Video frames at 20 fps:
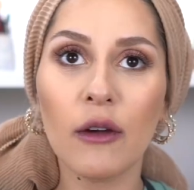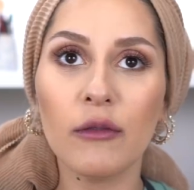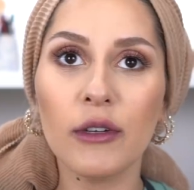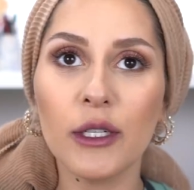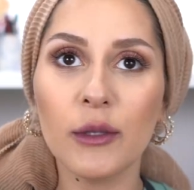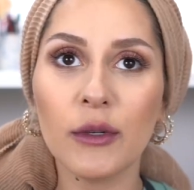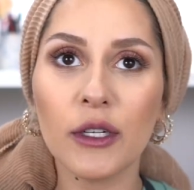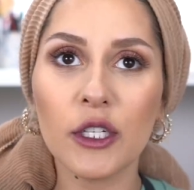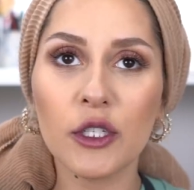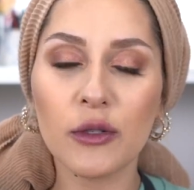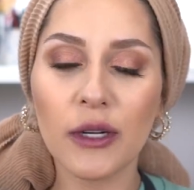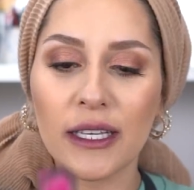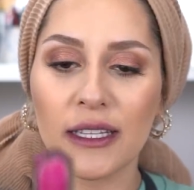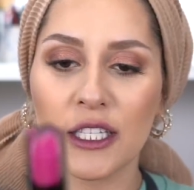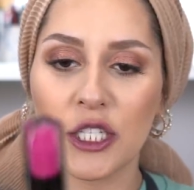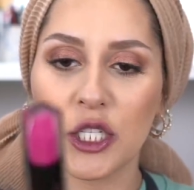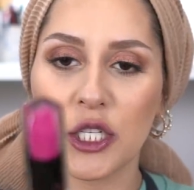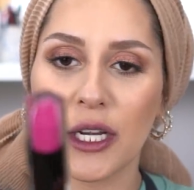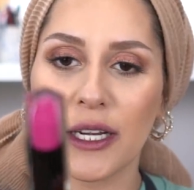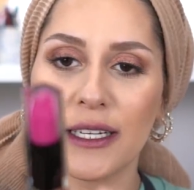I really want to try the
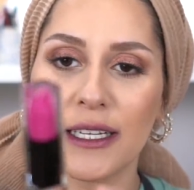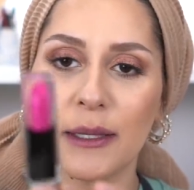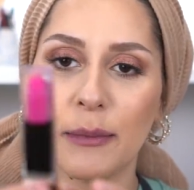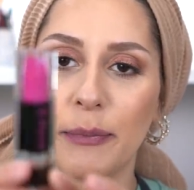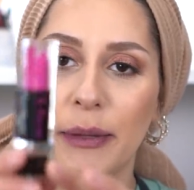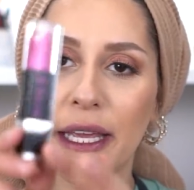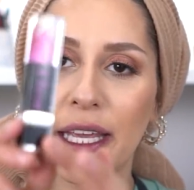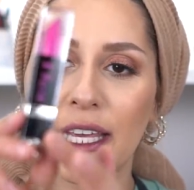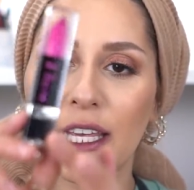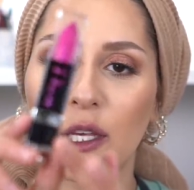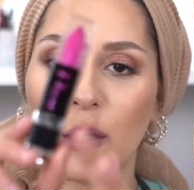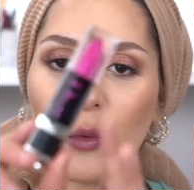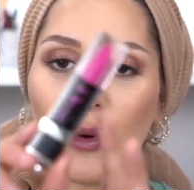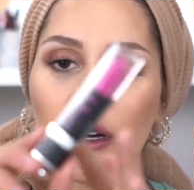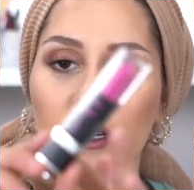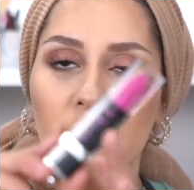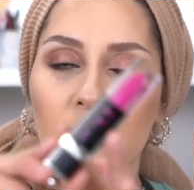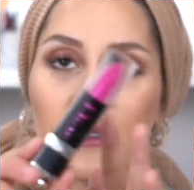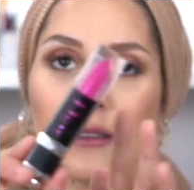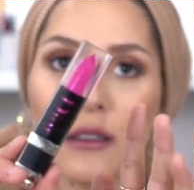shiny pinky
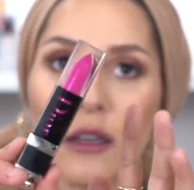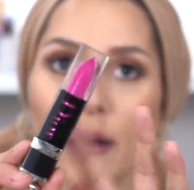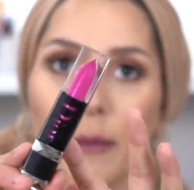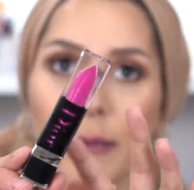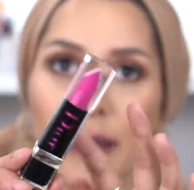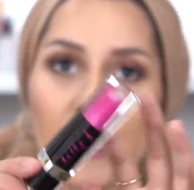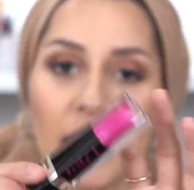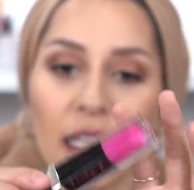one on my